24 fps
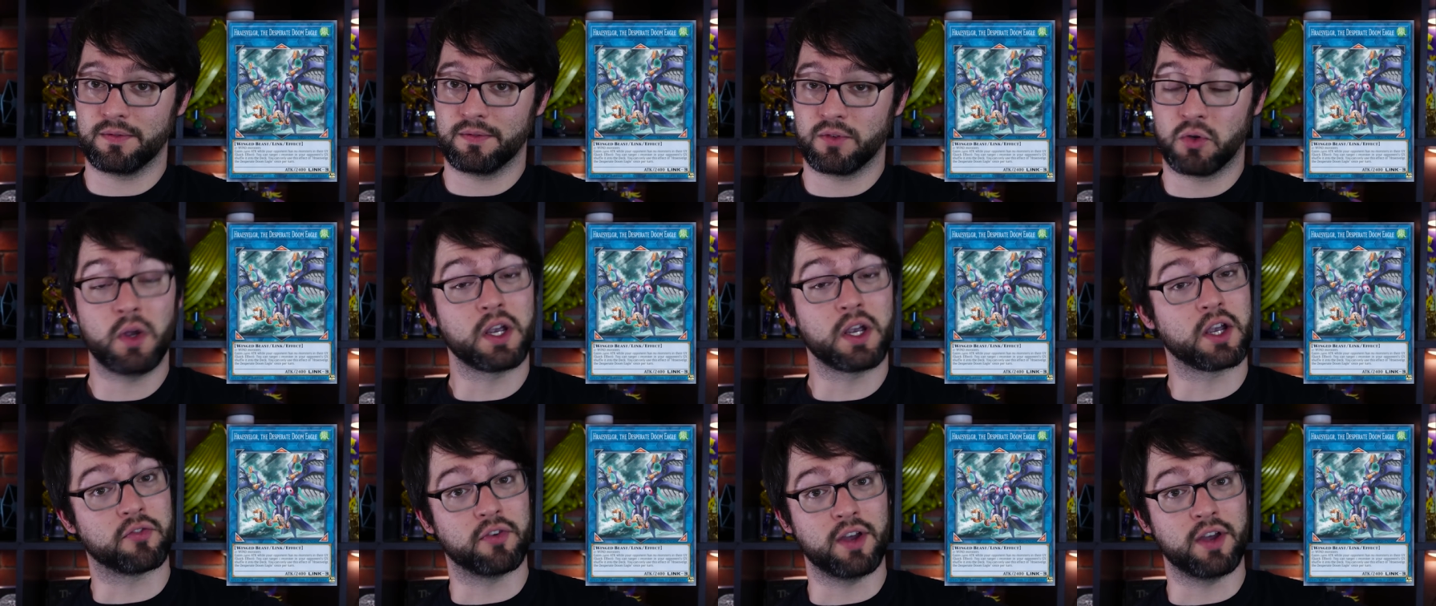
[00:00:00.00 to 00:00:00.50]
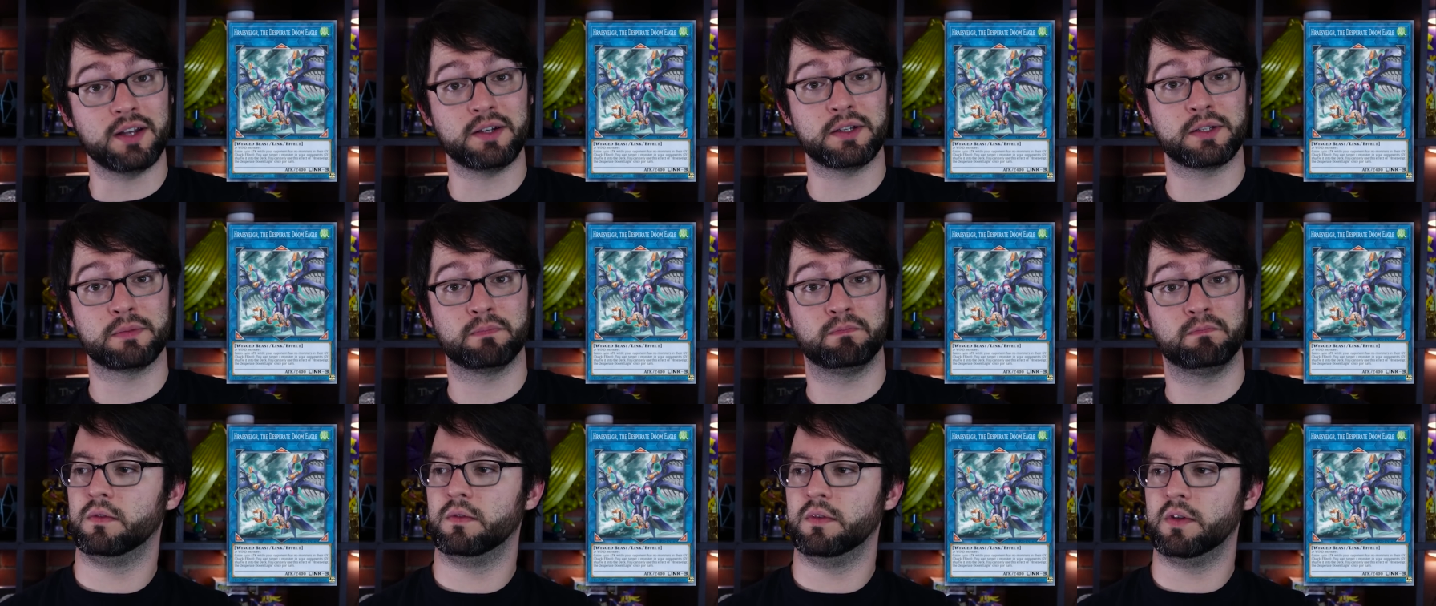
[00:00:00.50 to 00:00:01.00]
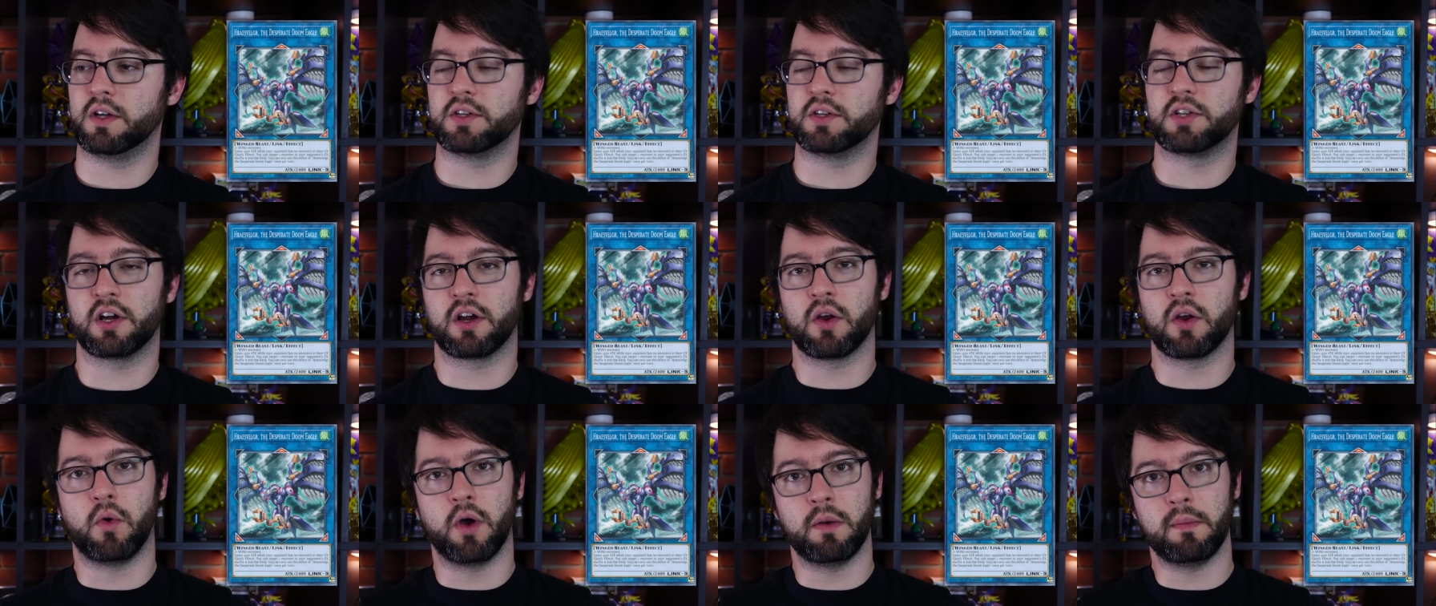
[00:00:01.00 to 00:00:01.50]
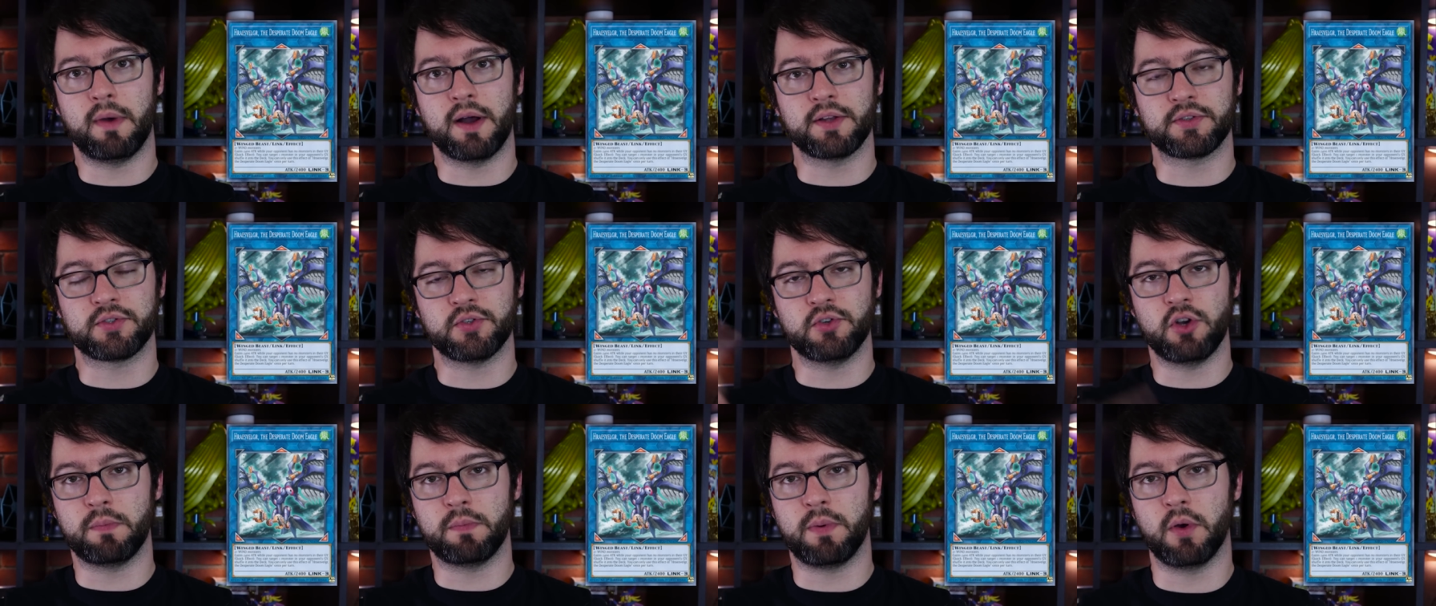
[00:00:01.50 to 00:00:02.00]
Quick effect. You can target one
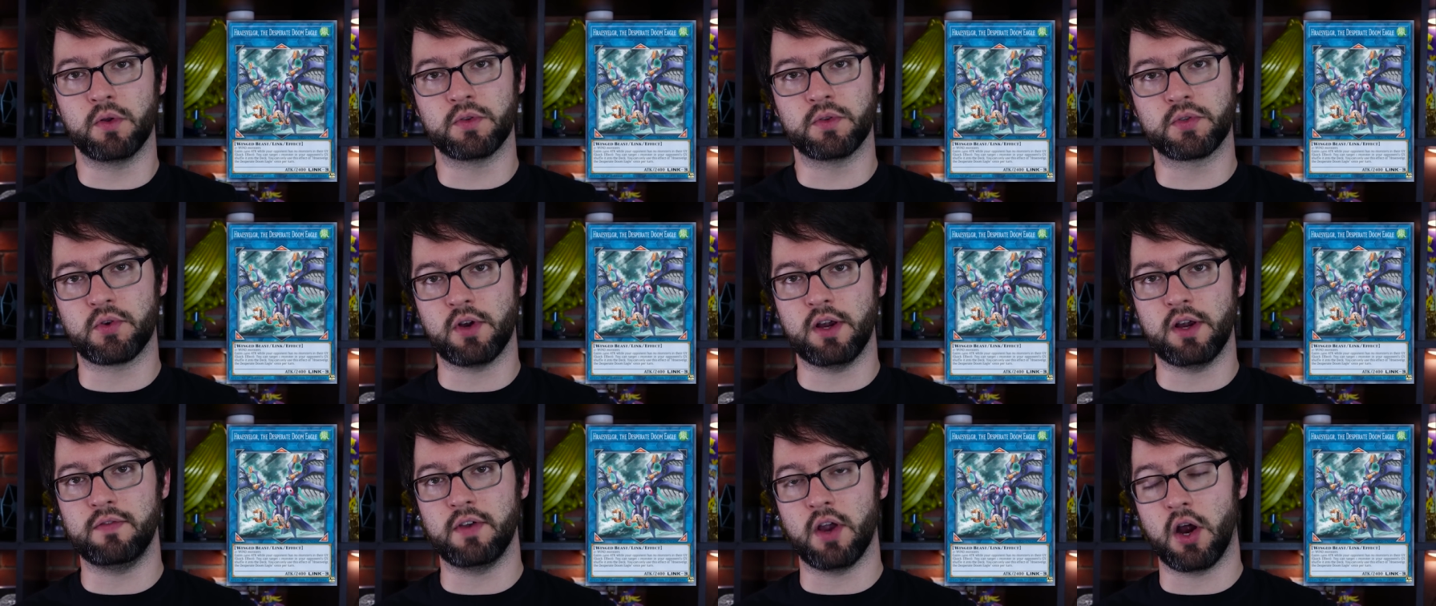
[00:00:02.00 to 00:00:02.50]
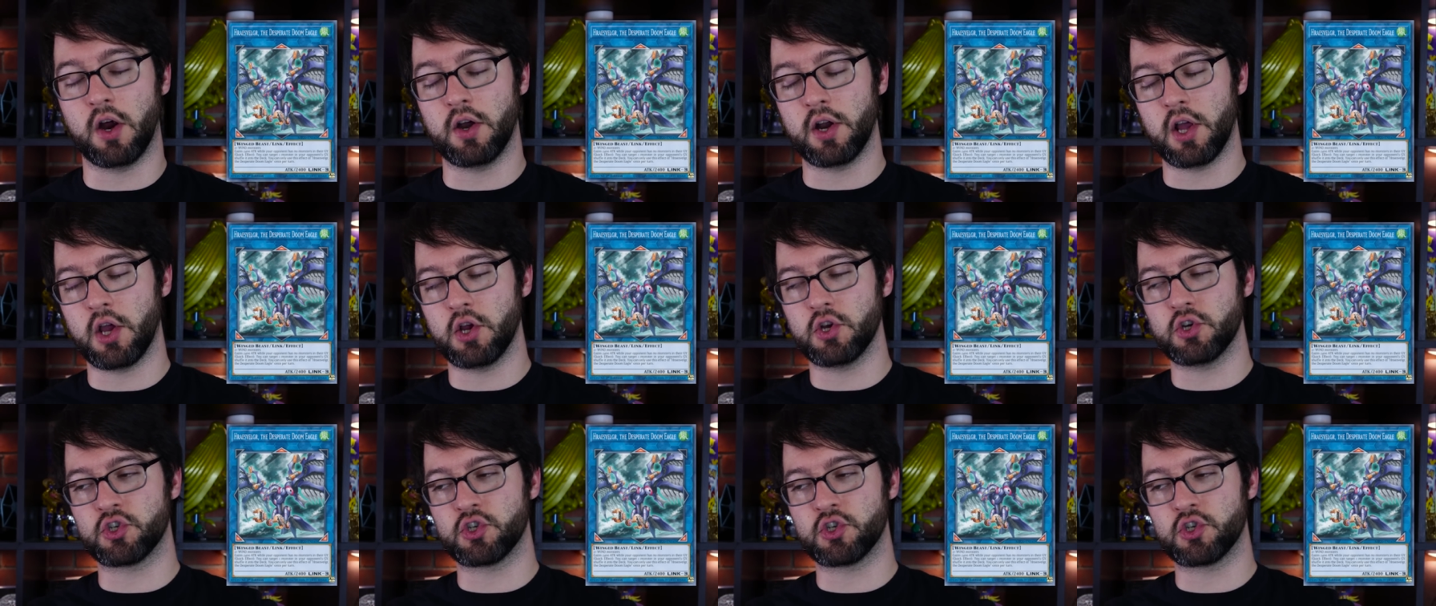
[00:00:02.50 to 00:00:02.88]
monster in your opponent's graveyard,